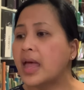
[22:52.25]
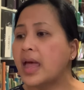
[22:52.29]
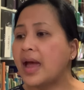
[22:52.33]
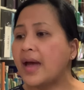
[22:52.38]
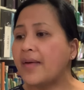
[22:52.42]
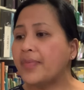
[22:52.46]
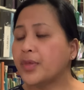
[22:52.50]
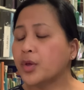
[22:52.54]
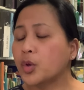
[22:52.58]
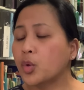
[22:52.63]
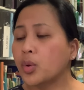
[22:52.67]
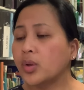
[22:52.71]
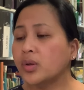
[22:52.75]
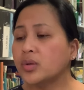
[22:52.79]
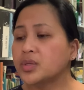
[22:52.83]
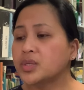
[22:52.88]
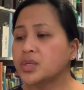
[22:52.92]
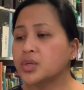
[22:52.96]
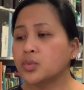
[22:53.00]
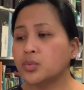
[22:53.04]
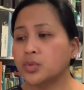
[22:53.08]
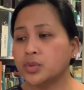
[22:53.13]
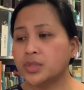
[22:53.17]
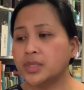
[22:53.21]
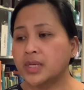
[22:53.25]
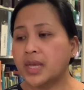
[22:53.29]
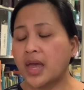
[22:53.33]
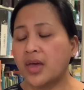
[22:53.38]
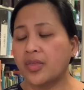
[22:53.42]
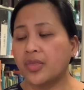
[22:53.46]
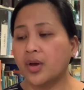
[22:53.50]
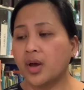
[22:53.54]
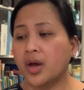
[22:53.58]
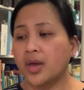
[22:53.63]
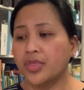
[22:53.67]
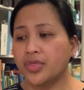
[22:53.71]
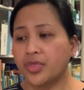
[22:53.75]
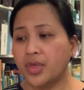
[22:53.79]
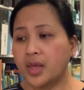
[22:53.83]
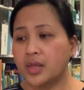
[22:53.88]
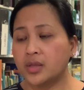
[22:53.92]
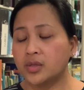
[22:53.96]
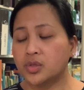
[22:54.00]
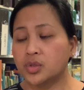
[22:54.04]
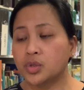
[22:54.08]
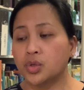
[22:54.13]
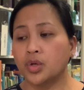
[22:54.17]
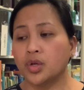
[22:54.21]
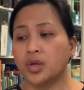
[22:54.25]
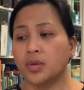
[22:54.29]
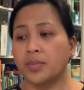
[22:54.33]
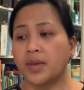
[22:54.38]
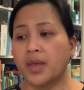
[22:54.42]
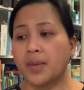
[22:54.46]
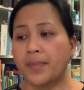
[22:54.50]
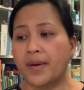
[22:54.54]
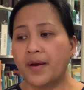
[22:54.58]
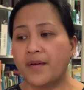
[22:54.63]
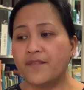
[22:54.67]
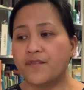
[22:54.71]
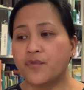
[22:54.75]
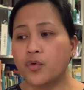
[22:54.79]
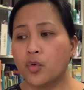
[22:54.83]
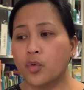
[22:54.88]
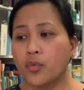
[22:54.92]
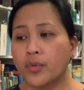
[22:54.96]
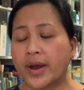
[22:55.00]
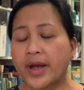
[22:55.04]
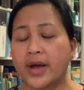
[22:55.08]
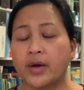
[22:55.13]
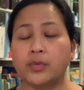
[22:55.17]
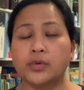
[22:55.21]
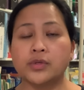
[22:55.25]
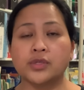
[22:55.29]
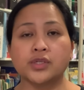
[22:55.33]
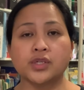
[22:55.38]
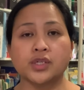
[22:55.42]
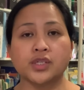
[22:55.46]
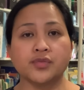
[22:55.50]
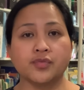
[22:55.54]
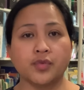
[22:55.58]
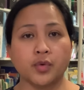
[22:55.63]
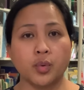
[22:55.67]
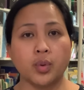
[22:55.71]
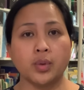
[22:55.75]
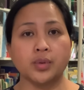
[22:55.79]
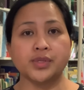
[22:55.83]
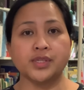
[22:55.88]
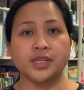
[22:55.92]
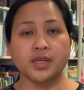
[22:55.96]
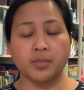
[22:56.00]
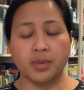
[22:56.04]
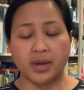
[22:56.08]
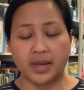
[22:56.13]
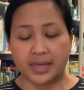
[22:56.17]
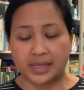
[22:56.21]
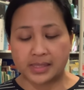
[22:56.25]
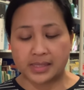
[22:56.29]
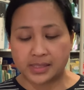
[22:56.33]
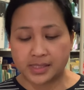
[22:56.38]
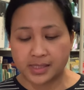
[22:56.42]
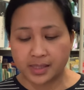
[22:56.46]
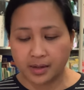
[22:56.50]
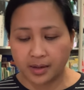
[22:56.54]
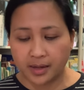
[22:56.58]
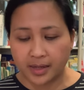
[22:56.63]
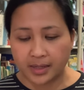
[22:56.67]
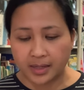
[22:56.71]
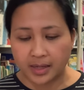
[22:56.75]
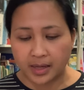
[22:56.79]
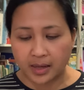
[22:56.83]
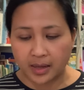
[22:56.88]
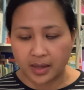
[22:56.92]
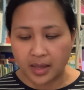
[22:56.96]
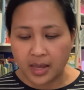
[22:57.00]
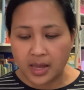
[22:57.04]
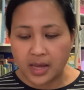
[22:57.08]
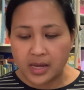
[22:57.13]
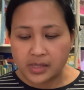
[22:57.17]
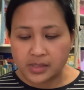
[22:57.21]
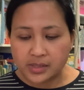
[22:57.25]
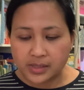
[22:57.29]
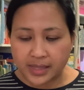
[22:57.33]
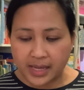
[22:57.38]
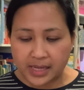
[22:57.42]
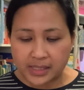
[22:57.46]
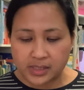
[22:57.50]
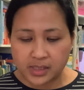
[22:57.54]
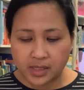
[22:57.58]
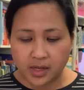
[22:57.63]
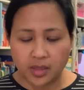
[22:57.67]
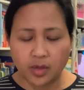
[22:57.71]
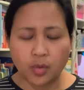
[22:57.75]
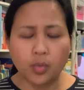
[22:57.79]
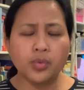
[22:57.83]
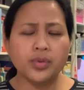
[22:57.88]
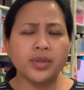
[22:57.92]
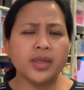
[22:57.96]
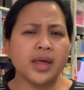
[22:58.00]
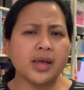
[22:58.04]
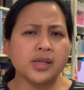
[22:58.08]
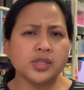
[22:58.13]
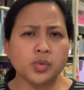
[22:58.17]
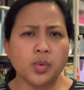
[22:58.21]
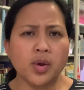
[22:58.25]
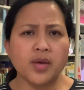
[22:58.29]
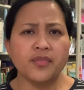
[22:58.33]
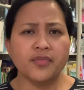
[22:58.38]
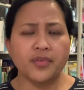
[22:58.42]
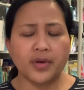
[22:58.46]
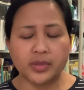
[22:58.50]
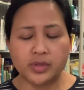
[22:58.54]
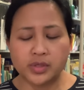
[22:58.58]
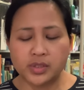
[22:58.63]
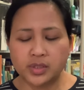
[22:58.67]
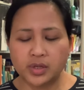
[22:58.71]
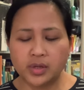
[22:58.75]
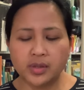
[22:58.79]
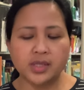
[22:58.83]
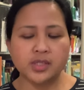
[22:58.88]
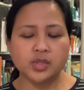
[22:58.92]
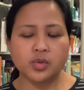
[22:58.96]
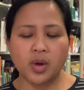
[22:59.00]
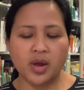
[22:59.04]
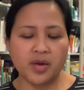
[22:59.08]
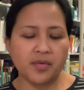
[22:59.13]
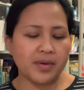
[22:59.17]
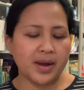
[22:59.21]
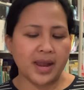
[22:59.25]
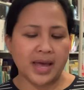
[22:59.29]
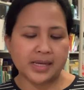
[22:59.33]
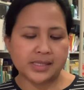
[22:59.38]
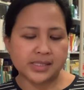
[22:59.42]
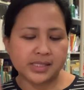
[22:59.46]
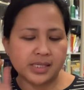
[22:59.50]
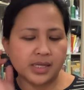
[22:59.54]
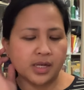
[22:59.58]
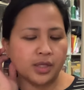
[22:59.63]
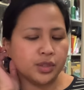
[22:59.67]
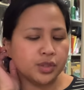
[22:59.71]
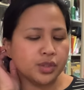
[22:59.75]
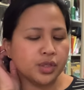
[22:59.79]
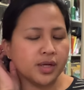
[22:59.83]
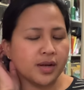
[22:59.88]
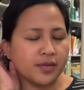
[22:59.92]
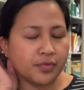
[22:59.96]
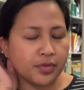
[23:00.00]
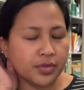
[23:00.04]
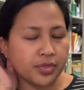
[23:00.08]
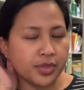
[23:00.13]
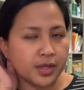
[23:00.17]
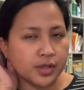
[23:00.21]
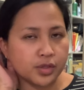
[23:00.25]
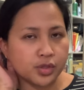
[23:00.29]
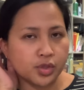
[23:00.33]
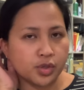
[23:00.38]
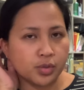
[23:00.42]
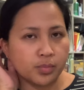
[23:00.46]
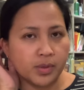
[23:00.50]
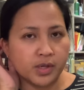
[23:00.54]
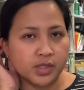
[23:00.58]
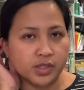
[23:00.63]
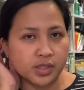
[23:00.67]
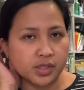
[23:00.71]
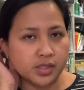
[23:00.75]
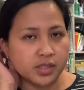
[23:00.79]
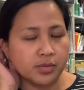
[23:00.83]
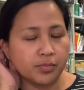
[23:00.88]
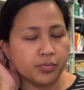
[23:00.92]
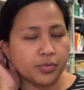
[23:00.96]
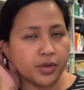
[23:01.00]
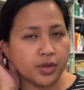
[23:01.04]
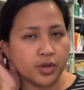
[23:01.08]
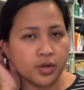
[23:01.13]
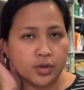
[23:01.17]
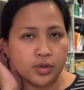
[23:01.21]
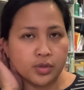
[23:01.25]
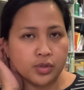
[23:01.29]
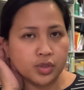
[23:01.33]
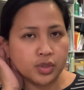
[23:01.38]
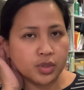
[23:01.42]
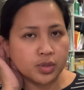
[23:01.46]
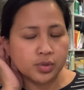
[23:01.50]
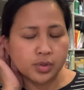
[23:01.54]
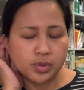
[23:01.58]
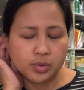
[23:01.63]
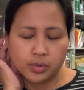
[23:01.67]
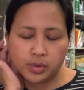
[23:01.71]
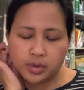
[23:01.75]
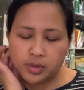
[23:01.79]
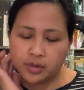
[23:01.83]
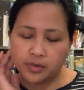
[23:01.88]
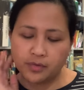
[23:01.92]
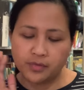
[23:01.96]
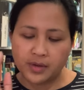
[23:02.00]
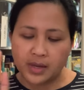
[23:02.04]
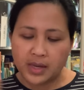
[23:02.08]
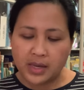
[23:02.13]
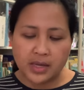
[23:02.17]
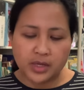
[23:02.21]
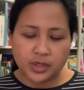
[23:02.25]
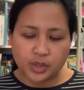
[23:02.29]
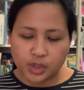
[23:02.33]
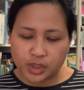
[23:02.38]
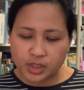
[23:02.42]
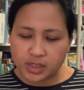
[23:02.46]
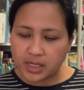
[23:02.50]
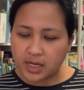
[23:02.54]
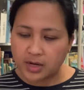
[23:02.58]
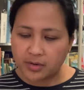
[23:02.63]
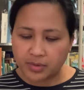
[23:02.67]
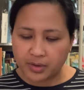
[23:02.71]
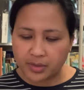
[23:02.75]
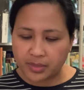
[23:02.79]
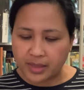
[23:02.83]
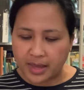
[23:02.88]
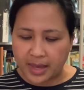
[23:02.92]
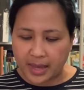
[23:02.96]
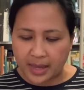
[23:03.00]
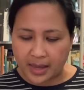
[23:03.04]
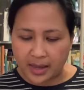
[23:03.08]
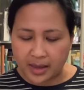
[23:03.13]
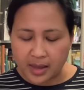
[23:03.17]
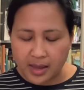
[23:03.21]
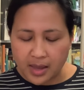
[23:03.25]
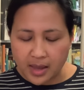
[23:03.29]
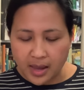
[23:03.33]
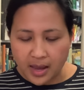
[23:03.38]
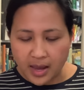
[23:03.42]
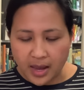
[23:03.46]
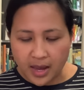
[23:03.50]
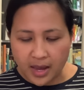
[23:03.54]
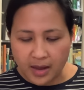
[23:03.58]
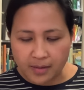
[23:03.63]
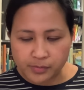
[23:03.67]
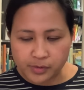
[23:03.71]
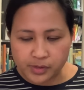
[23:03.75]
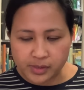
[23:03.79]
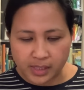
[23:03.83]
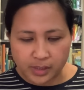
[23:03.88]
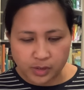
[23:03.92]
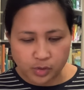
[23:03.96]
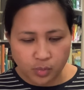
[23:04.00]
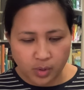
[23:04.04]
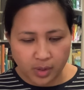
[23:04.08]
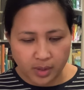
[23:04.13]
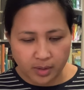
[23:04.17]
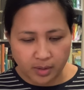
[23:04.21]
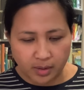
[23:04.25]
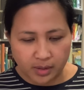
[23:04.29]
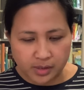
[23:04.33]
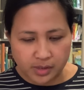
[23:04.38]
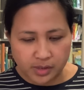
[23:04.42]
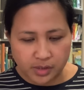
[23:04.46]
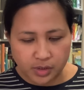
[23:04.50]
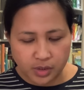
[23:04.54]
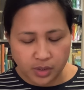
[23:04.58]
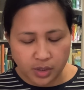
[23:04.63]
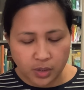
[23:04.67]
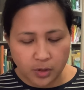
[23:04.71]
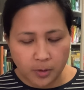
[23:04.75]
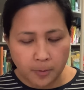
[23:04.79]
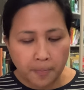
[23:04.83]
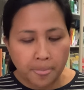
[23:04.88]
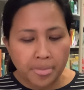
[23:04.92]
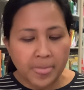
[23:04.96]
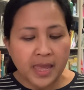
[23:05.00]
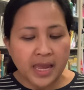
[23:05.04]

And the quilting altogether, I think, took me about four hours just for quilting my interlining. So that's another, although that's quite fun to do. That's quite relaxing. Like you don't think too much. That's something you could do sort of just here and there. Um, so that's quite nice to do.